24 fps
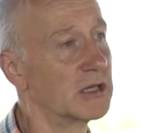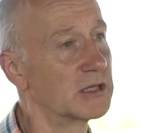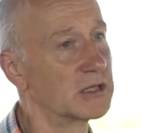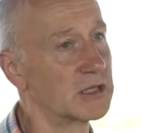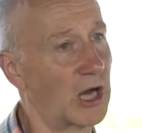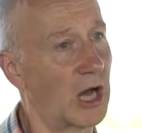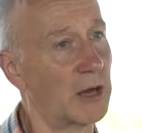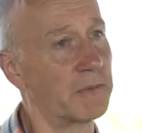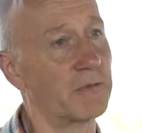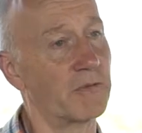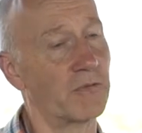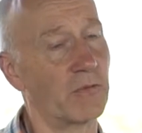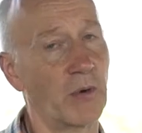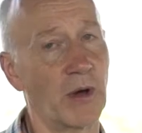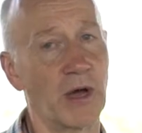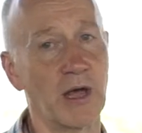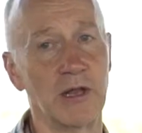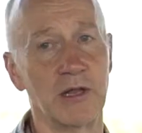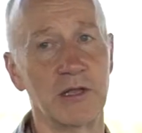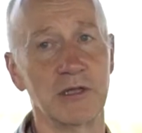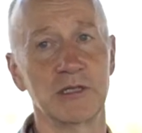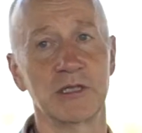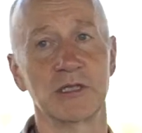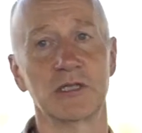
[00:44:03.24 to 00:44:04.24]
type of
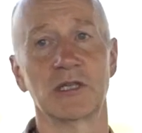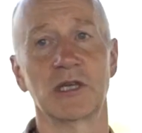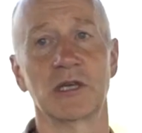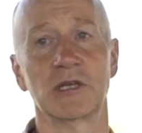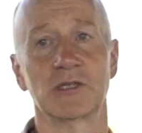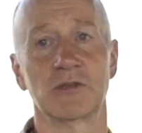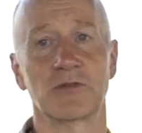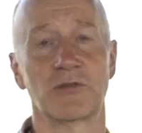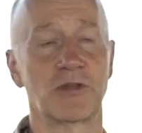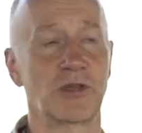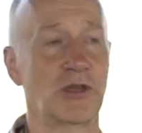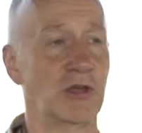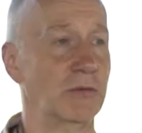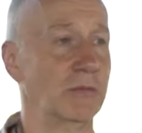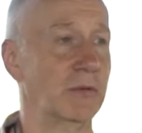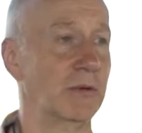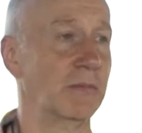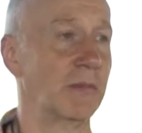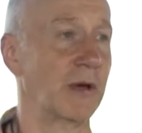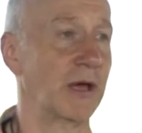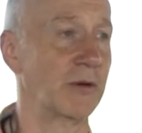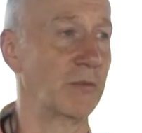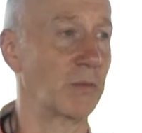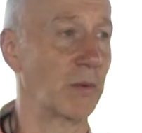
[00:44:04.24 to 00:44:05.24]
wetland in terms of
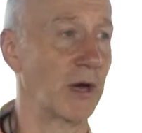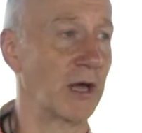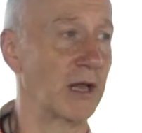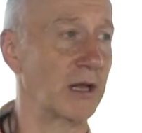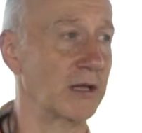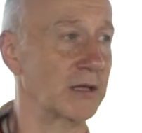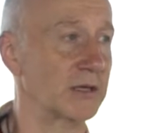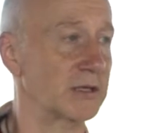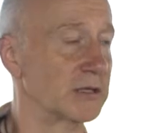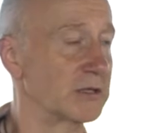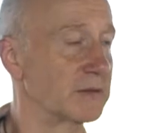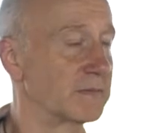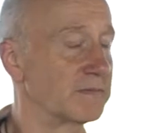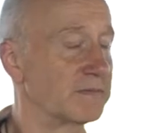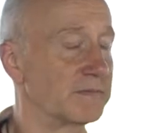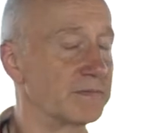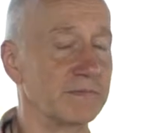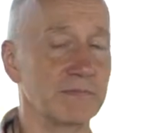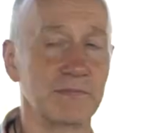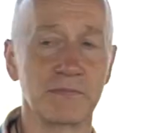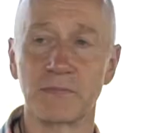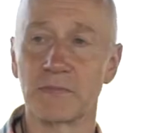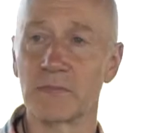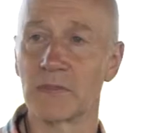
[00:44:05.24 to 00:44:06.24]
human-made wetland.
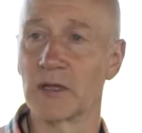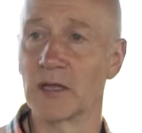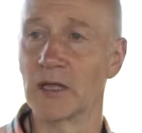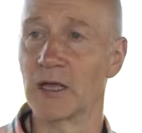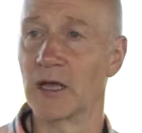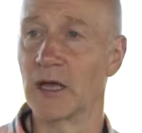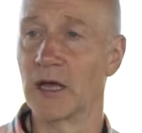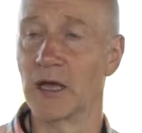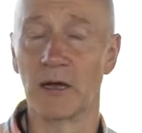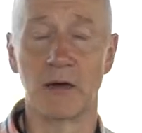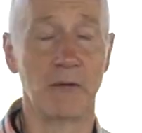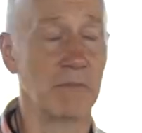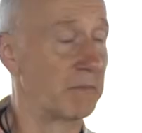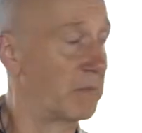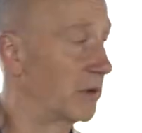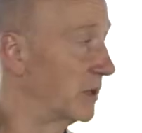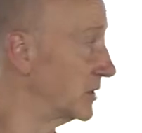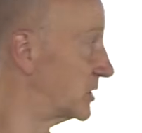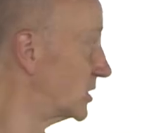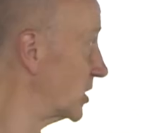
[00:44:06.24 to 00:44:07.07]
In